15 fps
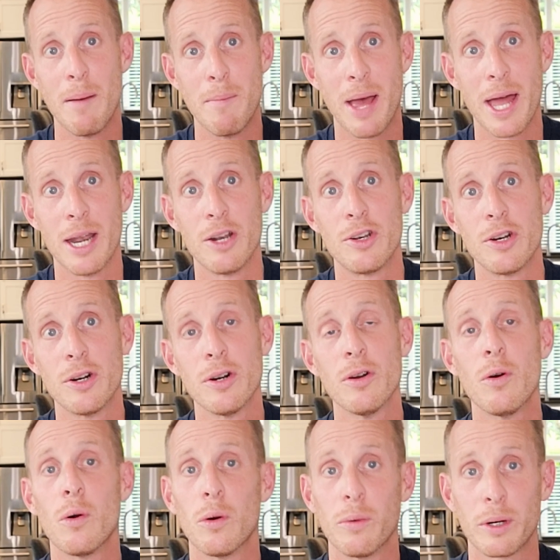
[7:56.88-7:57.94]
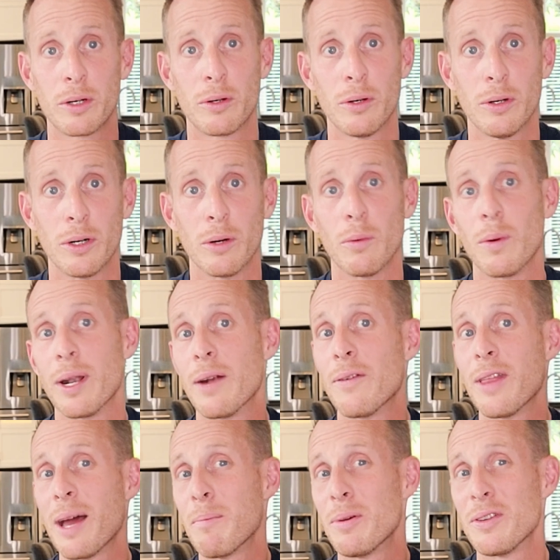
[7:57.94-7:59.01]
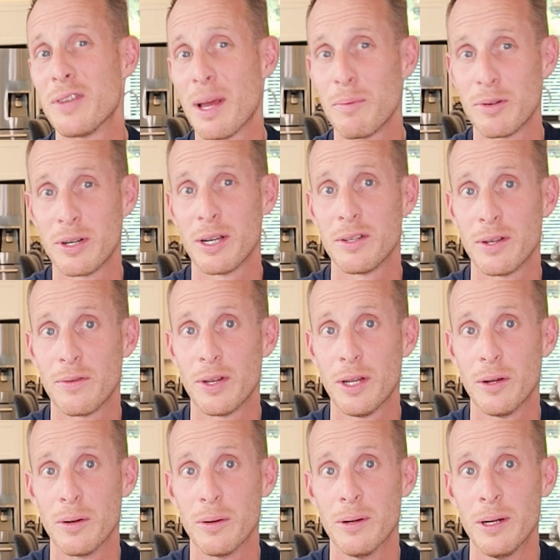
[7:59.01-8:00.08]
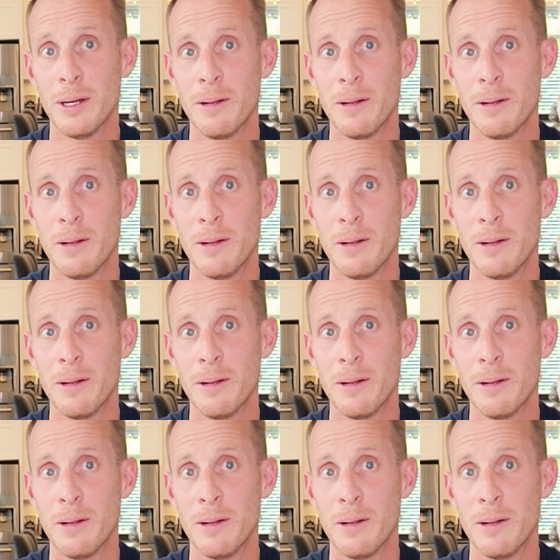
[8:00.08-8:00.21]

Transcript: manager or recruiter, whatever that perception is of you,